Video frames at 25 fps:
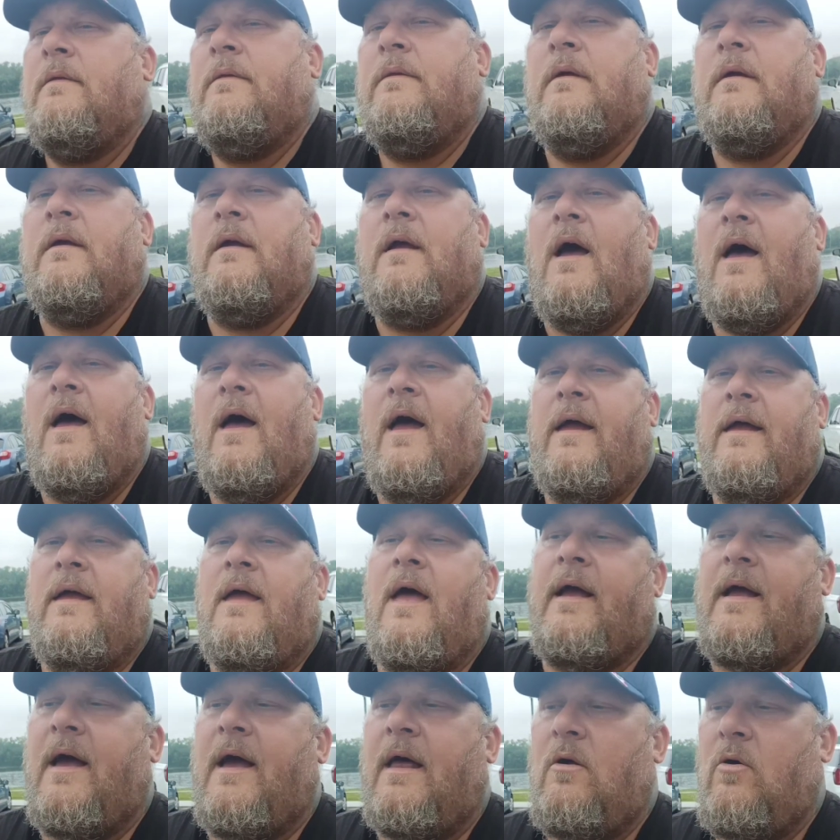The
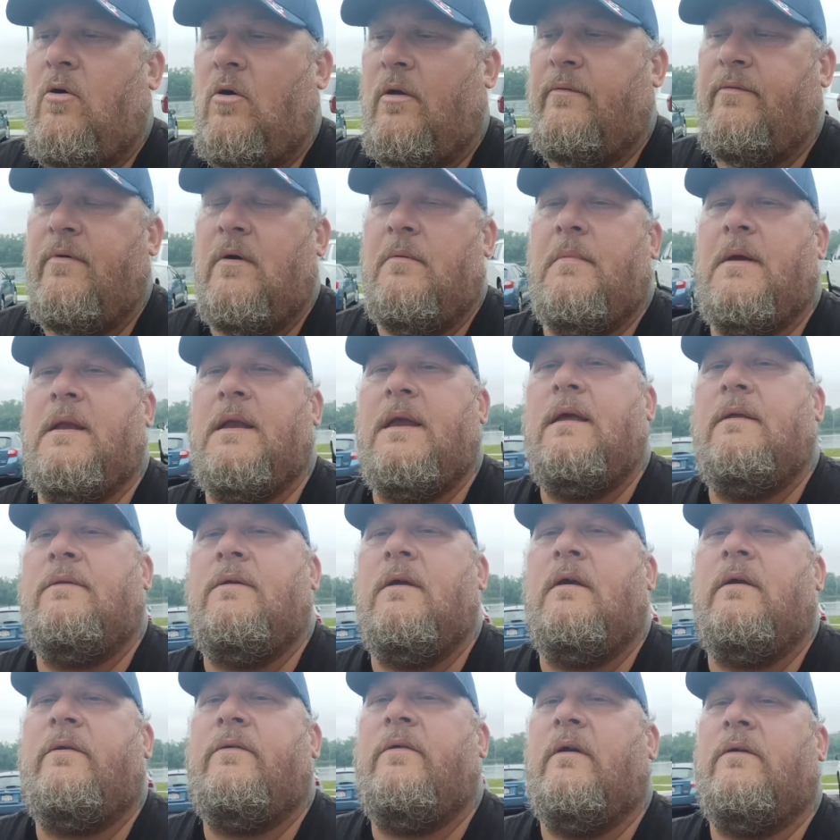guy, I got a hold of him, and he
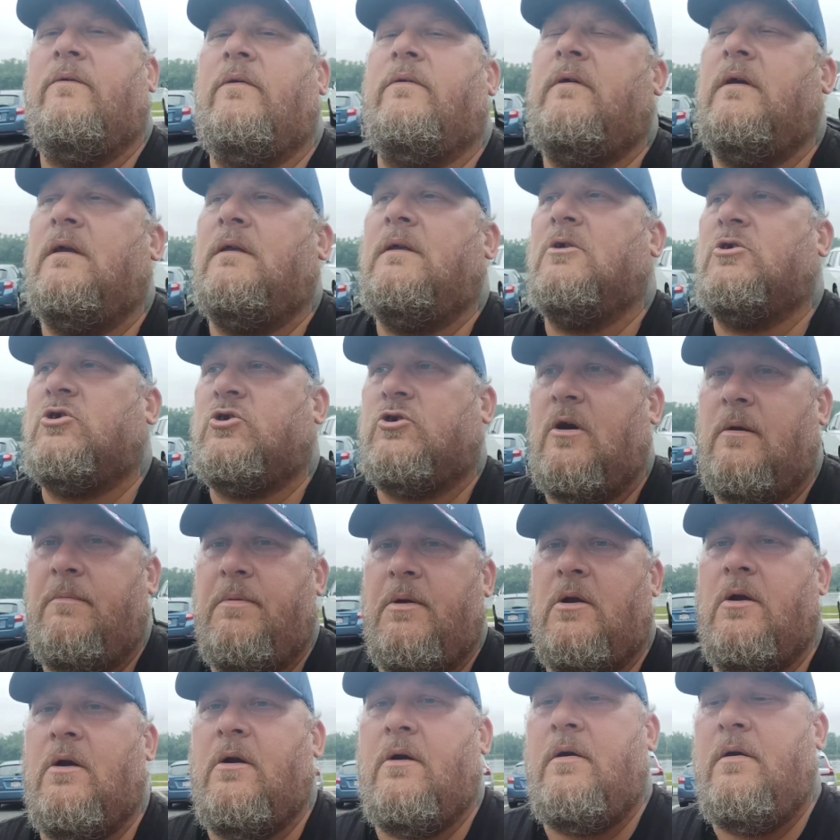thinks it's the
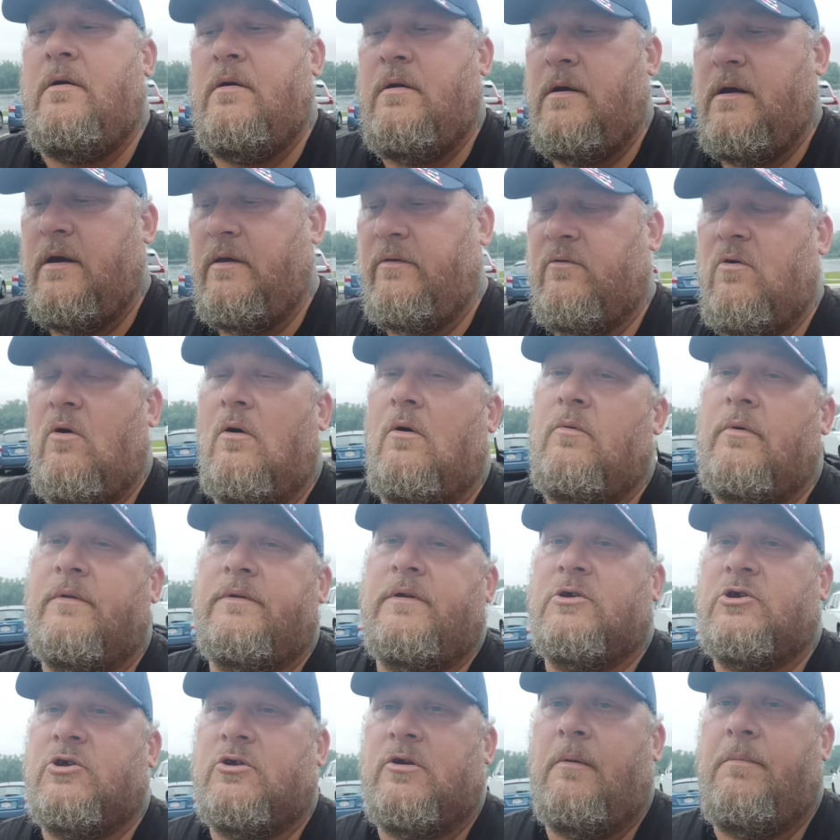distributor. He's going with
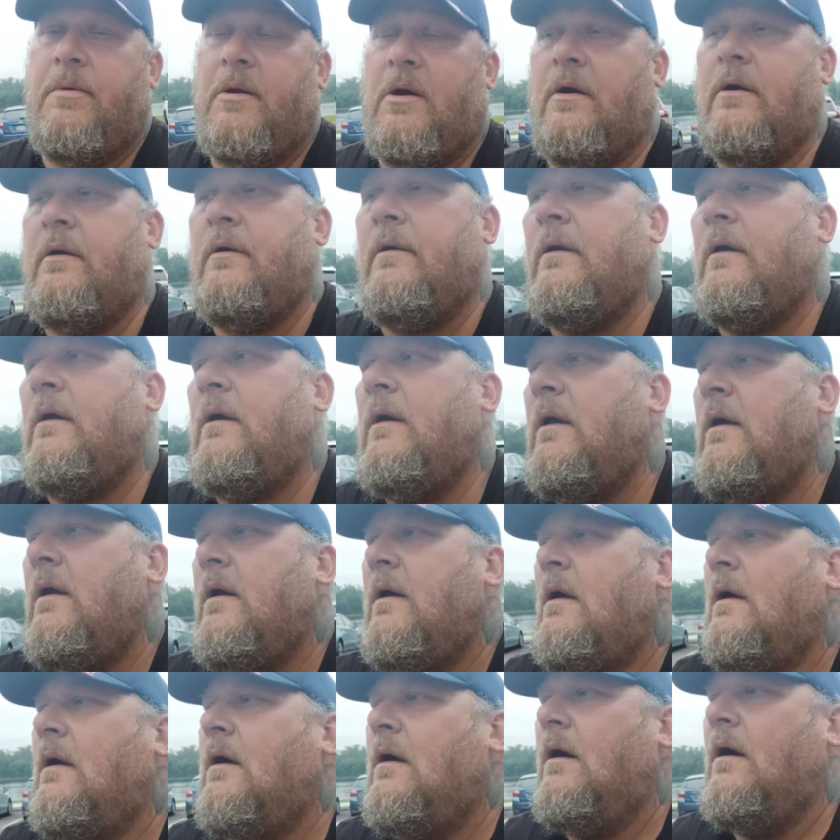distributor.
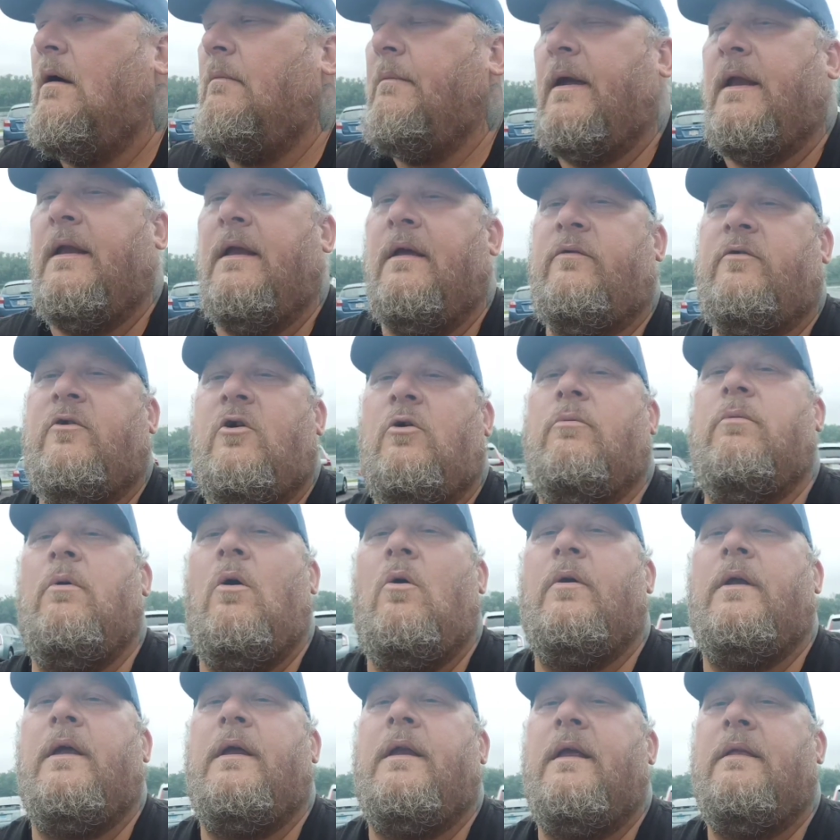It is
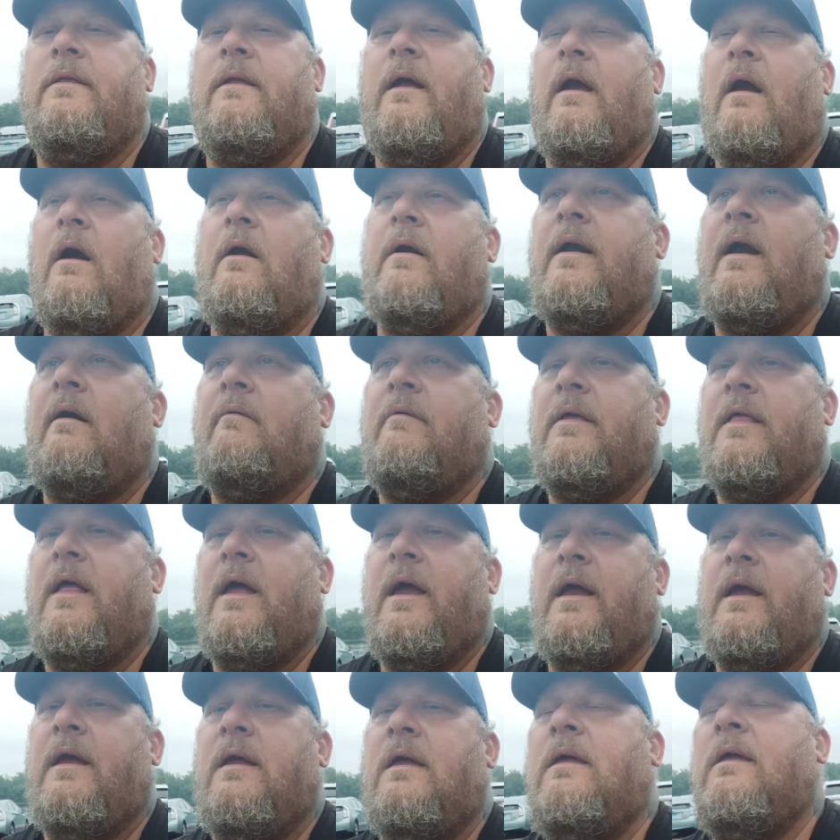corroded in there and
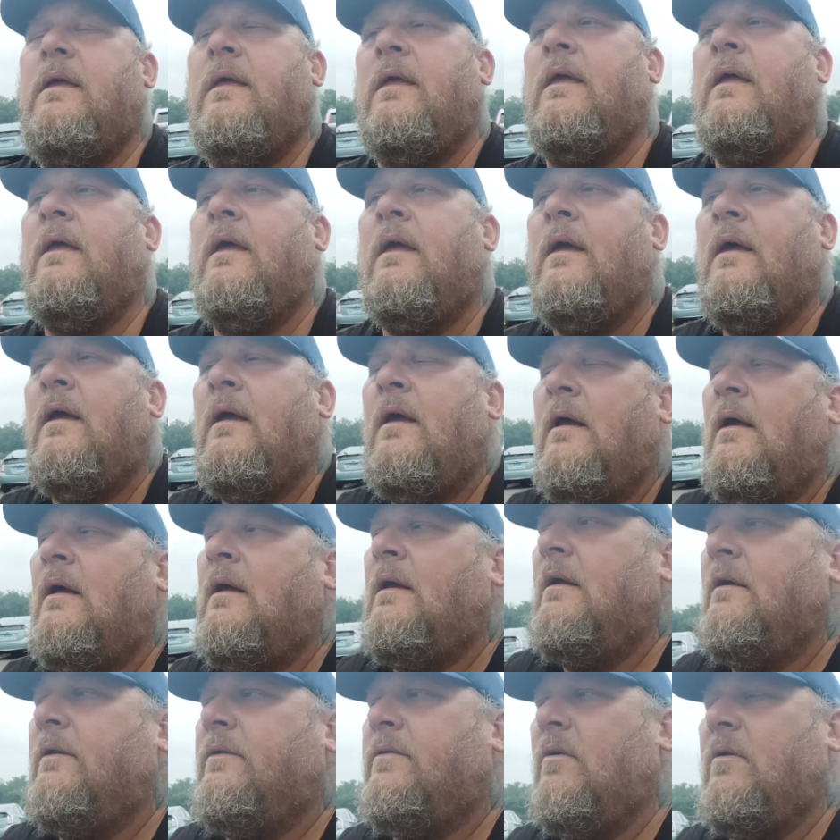everything.
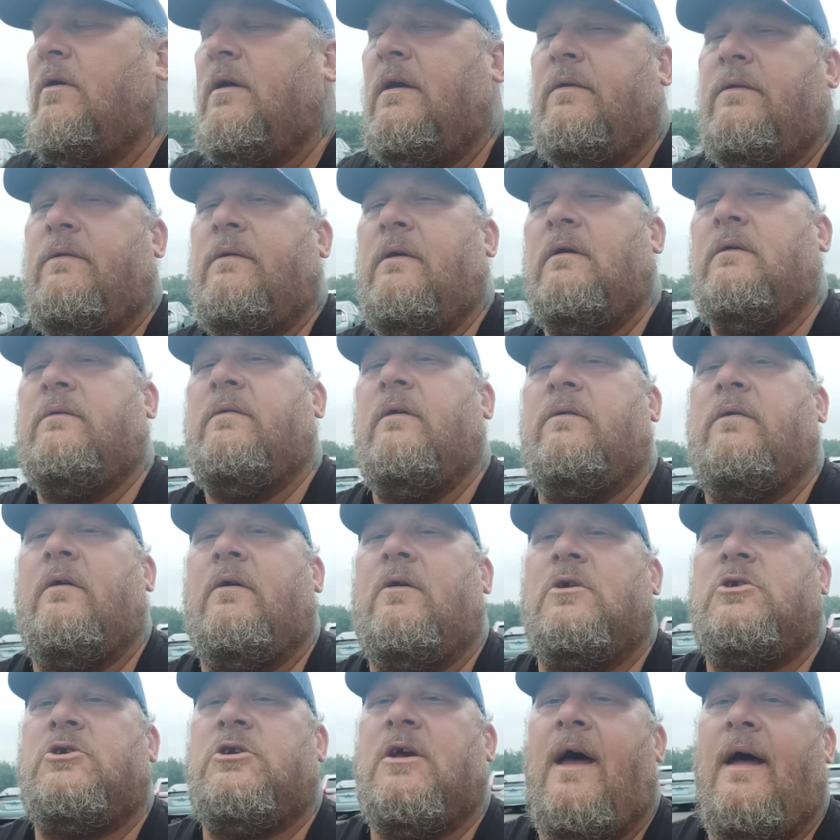So he thinks it's
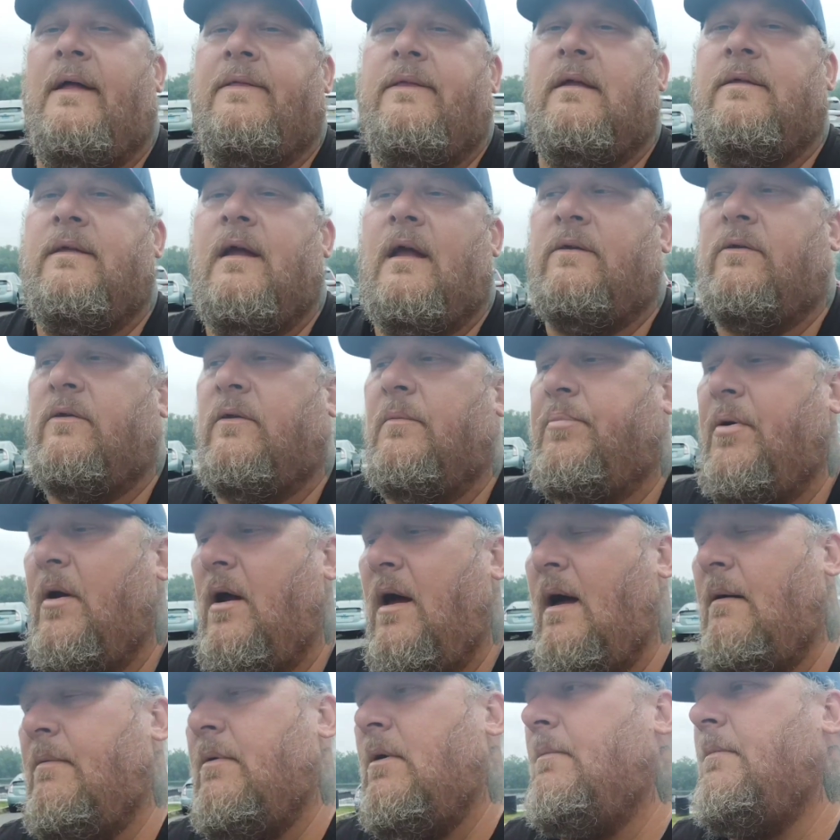a good shot that that's the
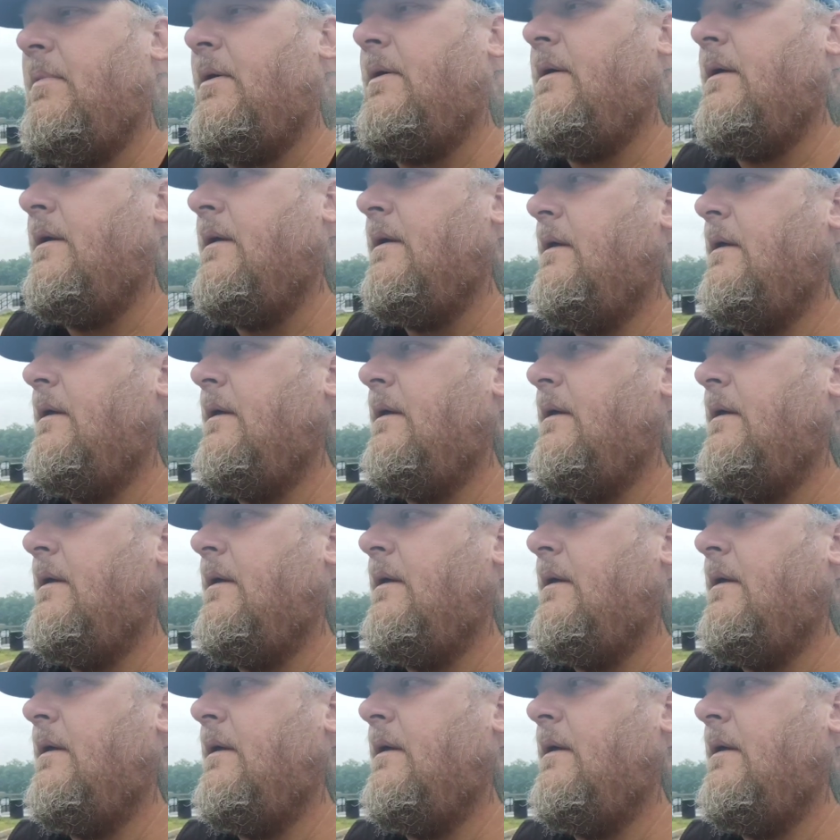problem.